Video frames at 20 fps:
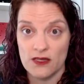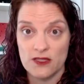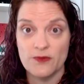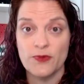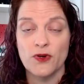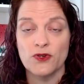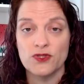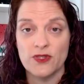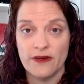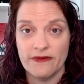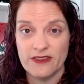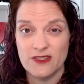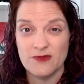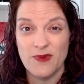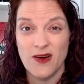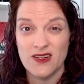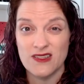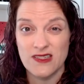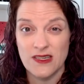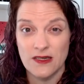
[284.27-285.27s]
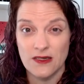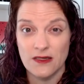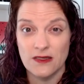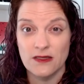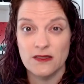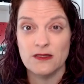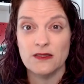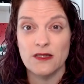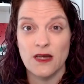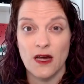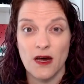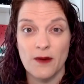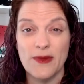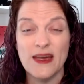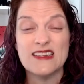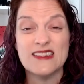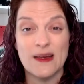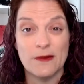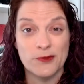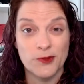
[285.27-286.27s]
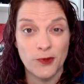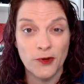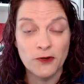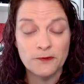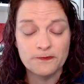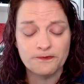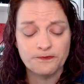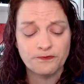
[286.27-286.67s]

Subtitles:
A post office box is acceptable.